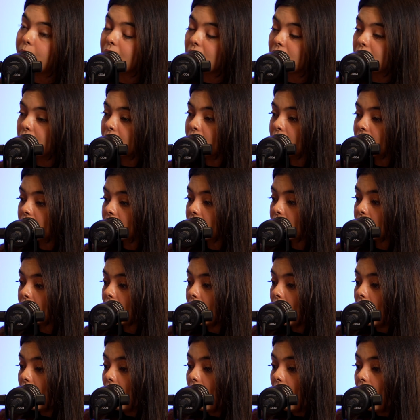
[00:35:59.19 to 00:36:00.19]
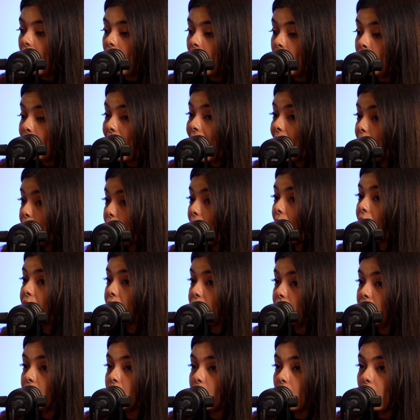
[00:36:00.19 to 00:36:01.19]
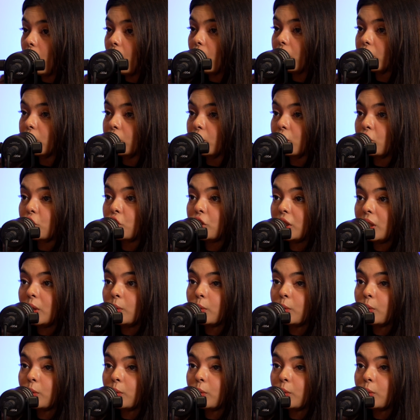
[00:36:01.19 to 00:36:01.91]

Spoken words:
because my mother-in-law, so she